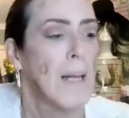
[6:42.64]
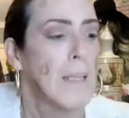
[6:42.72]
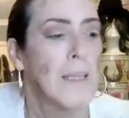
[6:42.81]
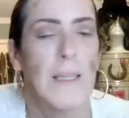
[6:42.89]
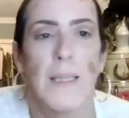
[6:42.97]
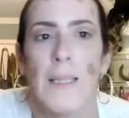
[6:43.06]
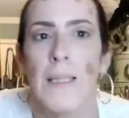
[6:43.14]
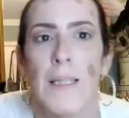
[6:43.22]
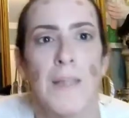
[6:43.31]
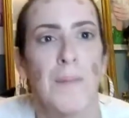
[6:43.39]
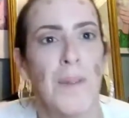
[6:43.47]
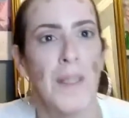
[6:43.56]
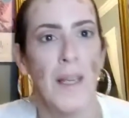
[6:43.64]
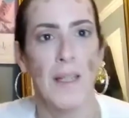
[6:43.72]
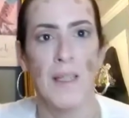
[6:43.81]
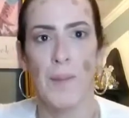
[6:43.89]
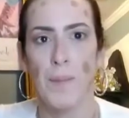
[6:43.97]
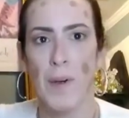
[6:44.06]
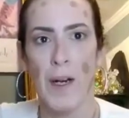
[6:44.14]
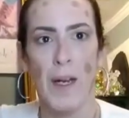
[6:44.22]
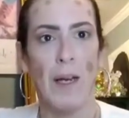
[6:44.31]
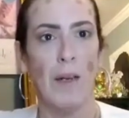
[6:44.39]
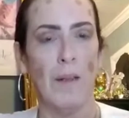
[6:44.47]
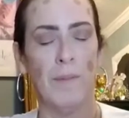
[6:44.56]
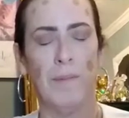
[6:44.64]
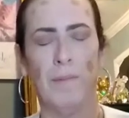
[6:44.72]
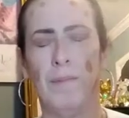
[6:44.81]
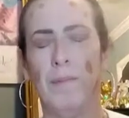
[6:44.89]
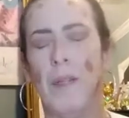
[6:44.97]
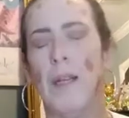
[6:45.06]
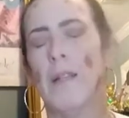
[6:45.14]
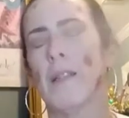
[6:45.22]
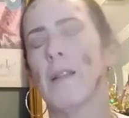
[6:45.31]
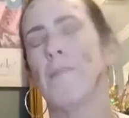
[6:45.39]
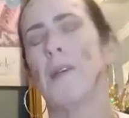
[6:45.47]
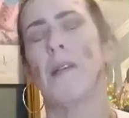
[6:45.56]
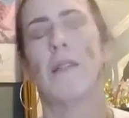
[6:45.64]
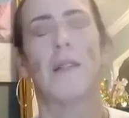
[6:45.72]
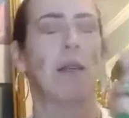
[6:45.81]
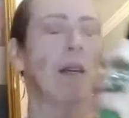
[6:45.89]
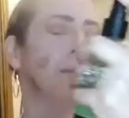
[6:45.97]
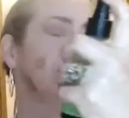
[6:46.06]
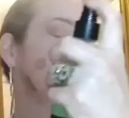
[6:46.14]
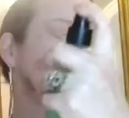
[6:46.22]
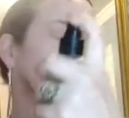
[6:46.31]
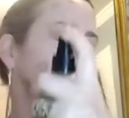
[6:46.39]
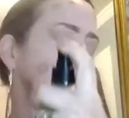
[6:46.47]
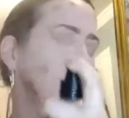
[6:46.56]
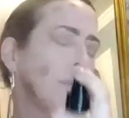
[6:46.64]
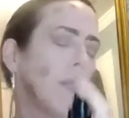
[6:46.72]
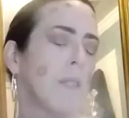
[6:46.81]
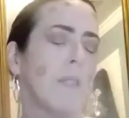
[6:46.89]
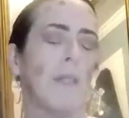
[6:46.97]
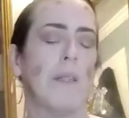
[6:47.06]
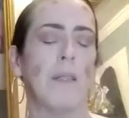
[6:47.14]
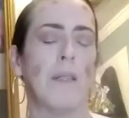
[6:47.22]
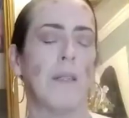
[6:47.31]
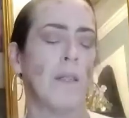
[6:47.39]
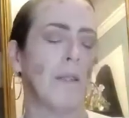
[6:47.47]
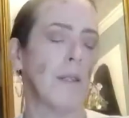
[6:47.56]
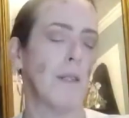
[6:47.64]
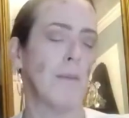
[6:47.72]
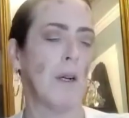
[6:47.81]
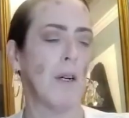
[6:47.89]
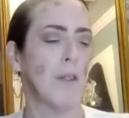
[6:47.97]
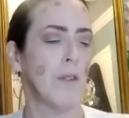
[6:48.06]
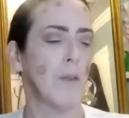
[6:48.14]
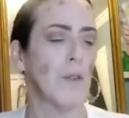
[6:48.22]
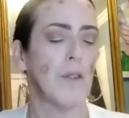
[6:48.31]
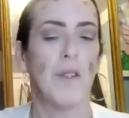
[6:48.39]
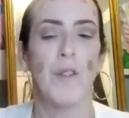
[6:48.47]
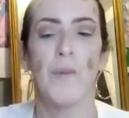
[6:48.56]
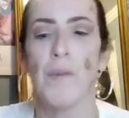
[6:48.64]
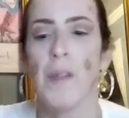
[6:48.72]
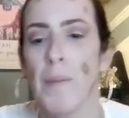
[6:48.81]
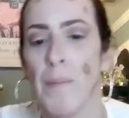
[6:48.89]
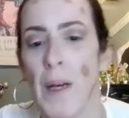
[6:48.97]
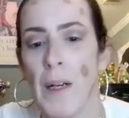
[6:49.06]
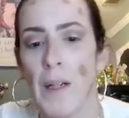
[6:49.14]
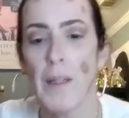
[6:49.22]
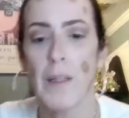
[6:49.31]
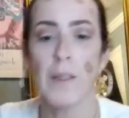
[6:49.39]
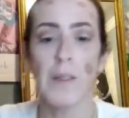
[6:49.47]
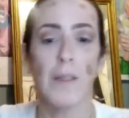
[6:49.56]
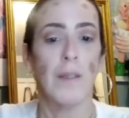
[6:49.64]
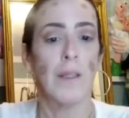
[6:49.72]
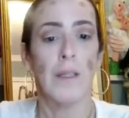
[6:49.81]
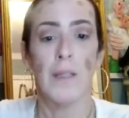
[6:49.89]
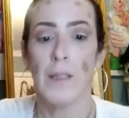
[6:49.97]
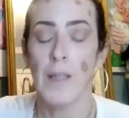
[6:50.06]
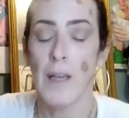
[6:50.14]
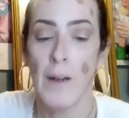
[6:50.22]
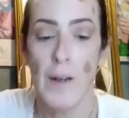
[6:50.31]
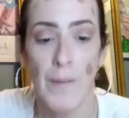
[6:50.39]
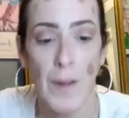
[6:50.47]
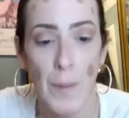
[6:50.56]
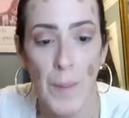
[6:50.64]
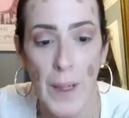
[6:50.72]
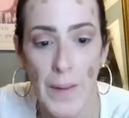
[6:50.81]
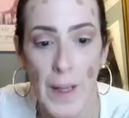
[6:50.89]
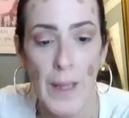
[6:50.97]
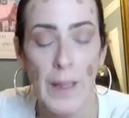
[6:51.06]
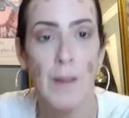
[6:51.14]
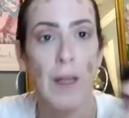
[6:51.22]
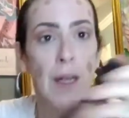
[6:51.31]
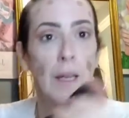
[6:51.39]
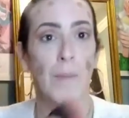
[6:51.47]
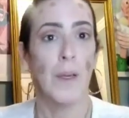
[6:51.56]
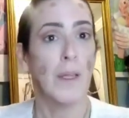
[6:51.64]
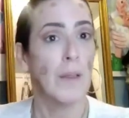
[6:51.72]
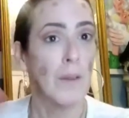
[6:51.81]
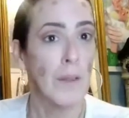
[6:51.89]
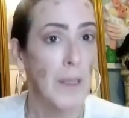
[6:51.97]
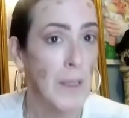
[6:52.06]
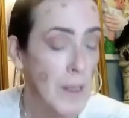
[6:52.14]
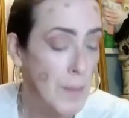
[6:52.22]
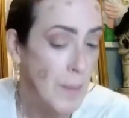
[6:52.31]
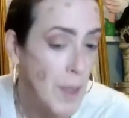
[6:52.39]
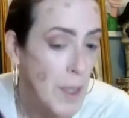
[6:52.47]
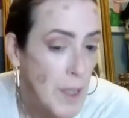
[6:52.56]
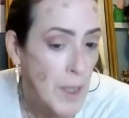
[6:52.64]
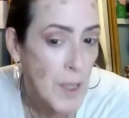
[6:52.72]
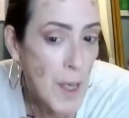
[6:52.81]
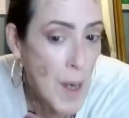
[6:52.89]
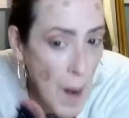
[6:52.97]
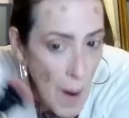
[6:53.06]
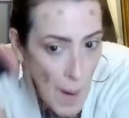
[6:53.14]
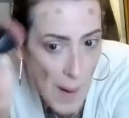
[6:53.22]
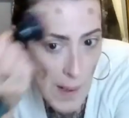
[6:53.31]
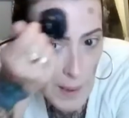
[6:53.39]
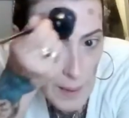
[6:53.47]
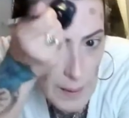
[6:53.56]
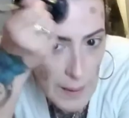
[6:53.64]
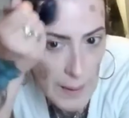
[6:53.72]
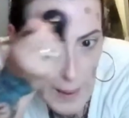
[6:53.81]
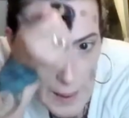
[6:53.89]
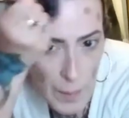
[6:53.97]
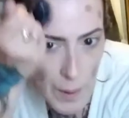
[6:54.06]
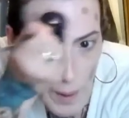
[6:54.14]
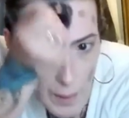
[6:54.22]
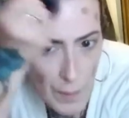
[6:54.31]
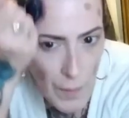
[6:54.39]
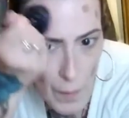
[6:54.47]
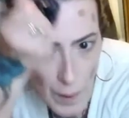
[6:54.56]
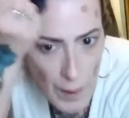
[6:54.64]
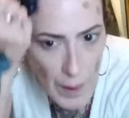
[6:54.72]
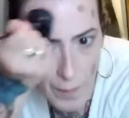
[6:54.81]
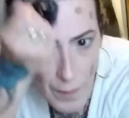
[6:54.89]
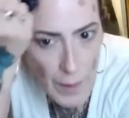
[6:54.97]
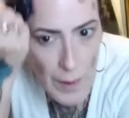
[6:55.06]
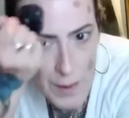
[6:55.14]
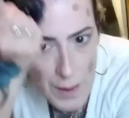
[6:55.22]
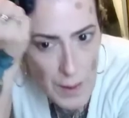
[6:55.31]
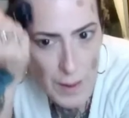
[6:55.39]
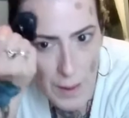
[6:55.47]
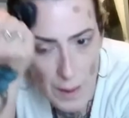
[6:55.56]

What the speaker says: Let's get some setting spray out. To me, it just helps cream blushes and cream contours to blend better. So that's just how I feel about that. And then I get me a little dance brush and I work on the forehead first.